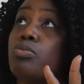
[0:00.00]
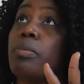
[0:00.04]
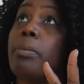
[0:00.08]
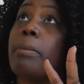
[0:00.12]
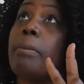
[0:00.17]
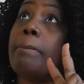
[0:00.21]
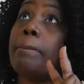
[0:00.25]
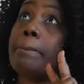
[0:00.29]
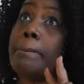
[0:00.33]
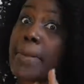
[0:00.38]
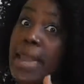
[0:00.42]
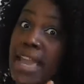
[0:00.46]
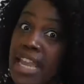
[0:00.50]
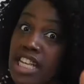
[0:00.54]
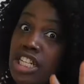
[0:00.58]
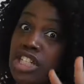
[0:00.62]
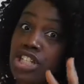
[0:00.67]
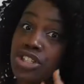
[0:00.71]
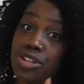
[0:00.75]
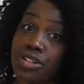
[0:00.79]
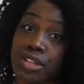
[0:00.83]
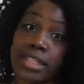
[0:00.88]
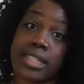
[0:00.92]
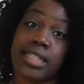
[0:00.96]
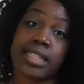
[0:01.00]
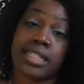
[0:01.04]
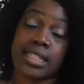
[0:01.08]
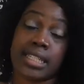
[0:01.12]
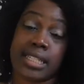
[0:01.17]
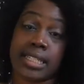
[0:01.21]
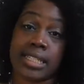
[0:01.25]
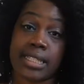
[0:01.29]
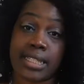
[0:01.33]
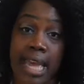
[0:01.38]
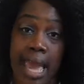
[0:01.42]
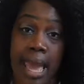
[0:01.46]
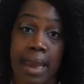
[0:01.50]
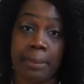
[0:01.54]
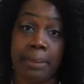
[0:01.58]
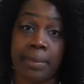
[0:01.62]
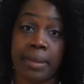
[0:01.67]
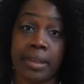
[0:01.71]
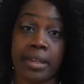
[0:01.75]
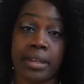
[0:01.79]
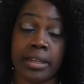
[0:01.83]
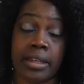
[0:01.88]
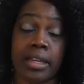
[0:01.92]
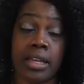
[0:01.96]
major incidents
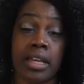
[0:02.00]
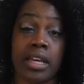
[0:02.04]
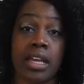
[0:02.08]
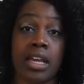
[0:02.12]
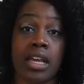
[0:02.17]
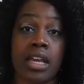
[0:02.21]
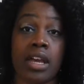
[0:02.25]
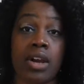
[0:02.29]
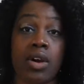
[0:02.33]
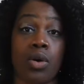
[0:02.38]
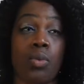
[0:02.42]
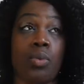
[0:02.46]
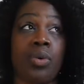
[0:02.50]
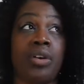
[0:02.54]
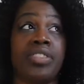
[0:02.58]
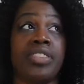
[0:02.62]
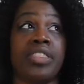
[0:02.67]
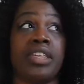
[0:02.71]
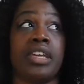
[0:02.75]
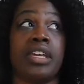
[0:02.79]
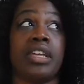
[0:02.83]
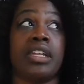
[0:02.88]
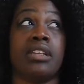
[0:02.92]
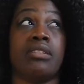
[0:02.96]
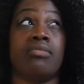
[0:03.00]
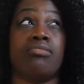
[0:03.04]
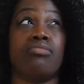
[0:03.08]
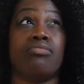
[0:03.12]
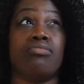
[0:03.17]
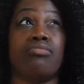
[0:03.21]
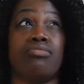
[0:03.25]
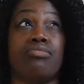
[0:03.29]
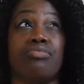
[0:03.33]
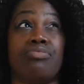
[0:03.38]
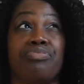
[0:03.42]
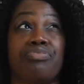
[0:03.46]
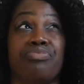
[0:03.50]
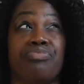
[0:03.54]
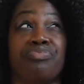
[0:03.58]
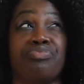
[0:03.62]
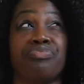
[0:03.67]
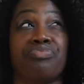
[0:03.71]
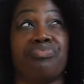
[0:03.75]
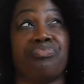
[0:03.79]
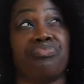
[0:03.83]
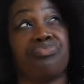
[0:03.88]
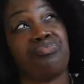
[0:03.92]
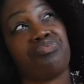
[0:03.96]
happened within,
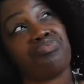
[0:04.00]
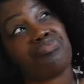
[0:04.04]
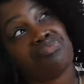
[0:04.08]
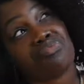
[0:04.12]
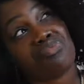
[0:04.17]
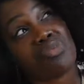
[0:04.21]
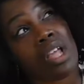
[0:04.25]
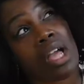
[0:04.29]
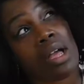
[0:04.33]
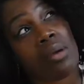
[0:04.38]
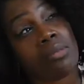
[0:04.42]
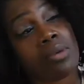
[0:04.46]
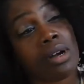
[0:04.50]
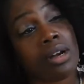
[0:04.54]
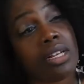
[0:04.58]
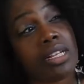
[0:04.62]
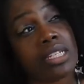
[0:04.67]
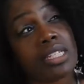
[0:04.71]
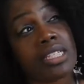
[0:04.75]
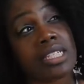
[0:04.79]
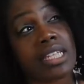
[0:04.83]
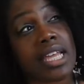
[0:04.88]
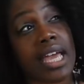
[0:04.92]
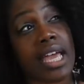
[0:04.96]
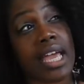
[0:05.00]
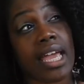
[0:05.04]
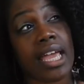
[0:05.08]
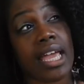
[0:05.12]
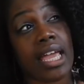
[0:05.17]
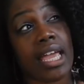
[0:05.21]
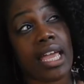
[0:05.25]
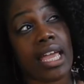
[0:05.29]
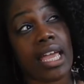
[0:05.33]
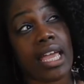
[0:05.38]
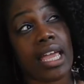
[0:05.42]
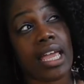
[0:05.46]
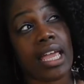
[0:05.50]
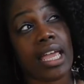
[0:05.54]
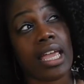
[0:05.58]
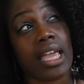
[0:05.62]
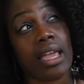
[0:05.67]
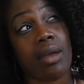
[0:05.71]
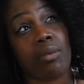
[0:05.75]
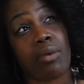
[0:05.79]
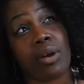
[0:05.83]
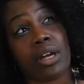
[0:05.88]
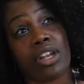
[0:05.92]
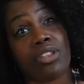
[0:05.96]
I'm going to
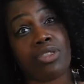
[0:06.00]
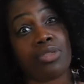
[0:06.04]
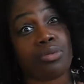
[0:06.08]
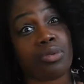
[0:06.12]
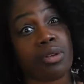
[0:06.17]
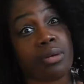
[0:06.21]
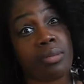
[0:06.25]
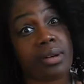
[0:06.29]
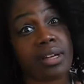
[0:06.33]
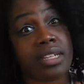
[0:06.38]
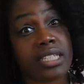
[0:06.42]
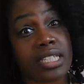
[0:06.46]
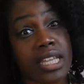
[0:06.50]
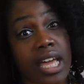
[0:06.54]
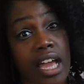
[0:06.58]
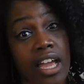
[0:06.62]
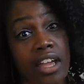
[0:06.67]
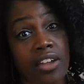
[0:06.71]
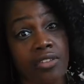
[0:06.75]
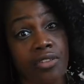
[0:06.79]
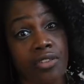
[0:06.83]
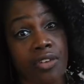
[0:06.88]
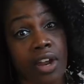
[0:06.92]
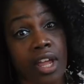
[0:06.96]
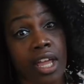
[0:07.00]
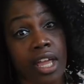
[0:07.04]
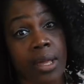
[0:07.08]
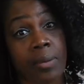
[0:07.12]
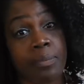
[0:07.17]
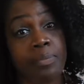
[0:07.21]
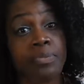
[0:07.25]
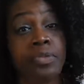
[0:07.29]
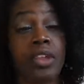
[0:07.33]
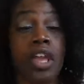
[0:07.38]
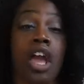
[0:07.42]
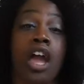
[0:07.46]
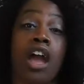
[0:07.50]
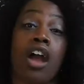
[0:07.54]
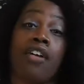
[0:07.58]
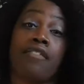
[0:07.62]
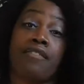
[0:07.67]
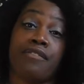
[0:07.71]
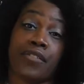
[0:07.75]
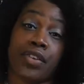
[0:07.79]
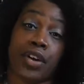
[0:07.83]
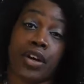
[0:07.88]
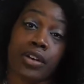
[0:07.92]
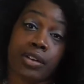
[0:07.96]
say, what, a 3-month time frame.
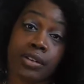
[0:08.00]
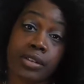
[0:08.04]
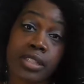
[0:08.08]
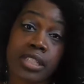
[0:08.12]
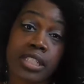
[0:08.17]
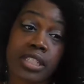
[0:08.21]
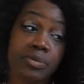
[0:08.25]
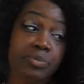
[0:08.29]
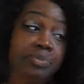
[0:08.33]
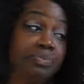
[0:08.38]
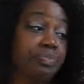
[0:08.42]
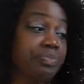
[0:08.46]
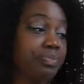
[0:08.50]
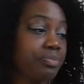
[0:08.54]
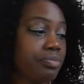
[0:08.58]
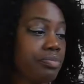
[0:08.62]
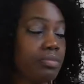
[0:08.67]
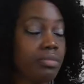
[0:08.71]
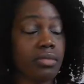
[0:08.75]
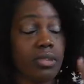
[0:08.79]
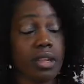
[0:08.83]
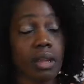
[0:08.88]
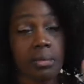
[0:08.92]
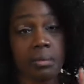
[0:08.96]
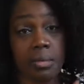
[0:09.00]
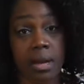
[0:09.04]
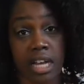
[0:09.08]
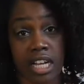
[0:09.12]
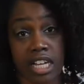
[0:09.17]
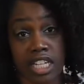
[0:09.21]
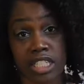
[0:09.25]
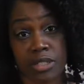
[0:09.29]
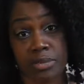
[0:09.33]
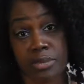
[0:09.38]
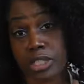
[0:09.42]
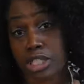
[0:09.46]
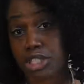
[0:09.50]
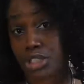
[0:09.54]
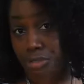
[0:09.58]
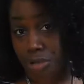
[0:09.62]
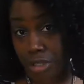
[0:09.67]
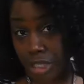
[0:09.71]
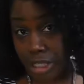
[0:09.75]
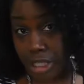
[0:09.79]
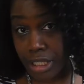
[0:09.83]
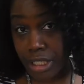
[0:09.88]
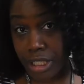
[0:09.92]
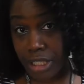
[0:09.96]
First, my husband's
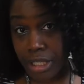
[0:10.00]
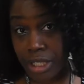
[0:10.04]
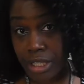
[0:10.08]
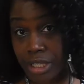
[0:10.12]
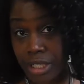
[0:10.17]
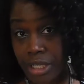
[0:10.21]
truck